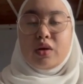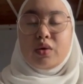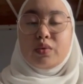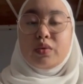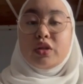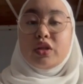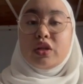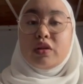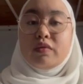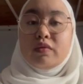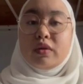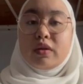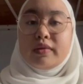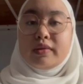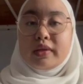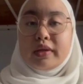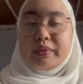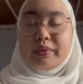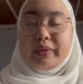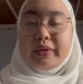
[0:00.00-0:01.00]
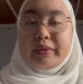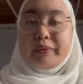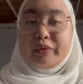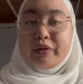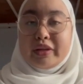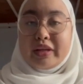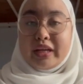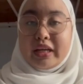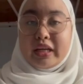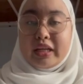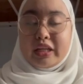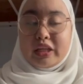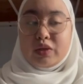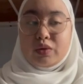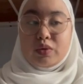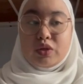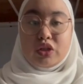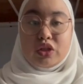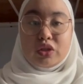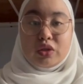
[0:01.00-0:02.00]
which involves our
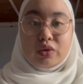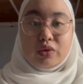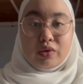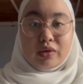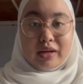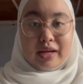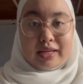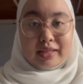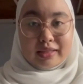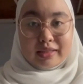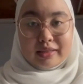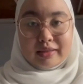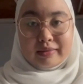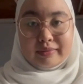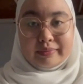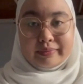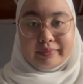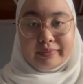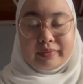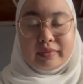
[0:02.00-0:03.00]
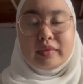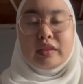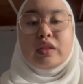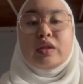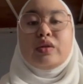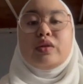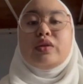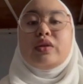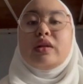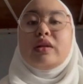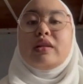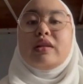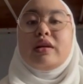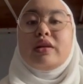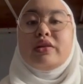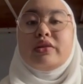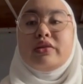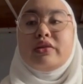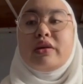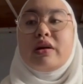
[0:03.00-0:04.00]
protagonist, which is who, class? Good,
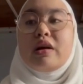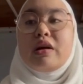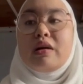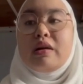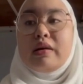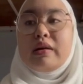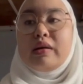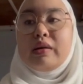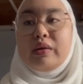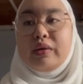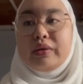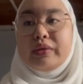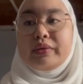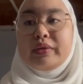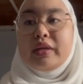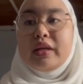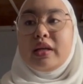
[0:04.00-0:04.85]
Clarissa Harlow.